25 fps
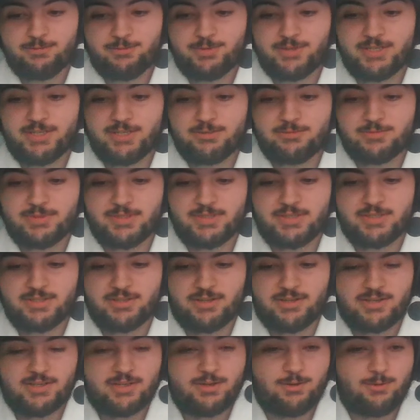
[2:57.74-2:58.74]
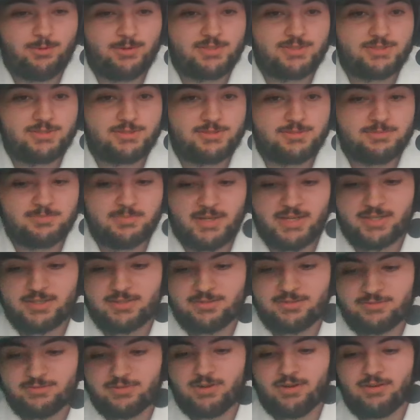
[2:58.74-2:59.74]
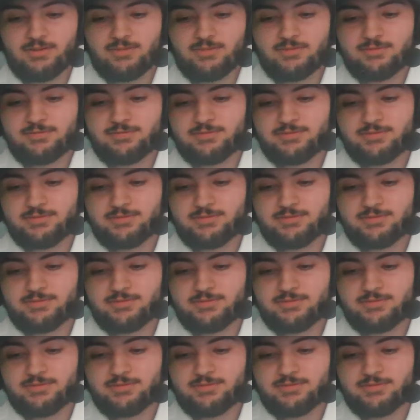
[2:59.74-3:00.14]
here we are going to Mega Evolve.